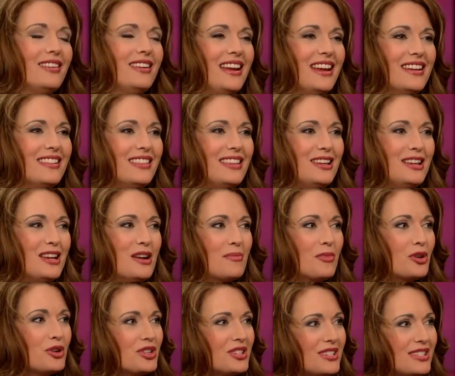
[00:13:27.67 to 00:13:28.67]
and the
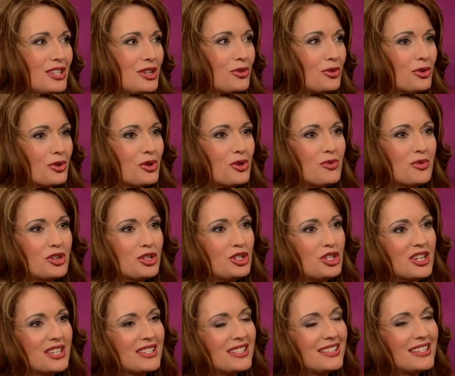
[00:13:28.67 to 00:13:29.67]
emergency crew were
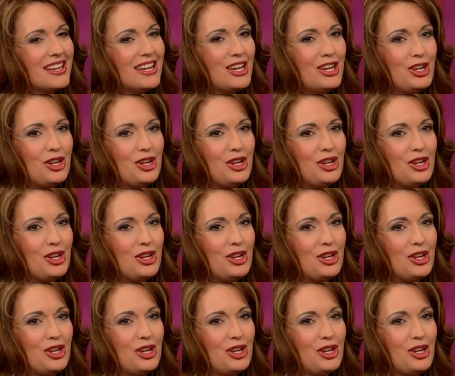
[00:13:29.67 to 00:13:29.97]
just,